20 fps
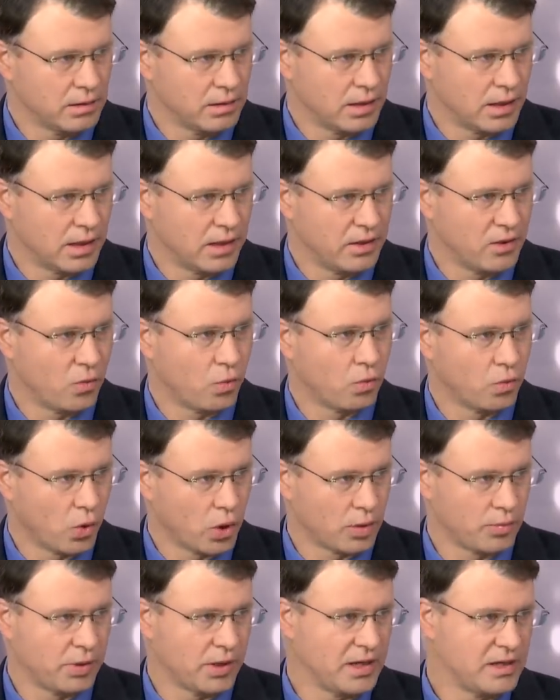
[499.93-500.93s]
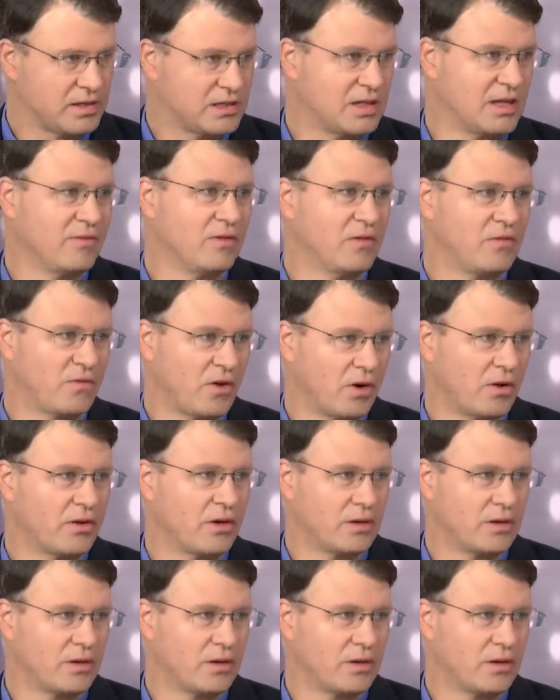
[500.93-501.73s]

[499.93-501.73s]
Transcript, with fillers: Uh, right, the then you create a new problem further.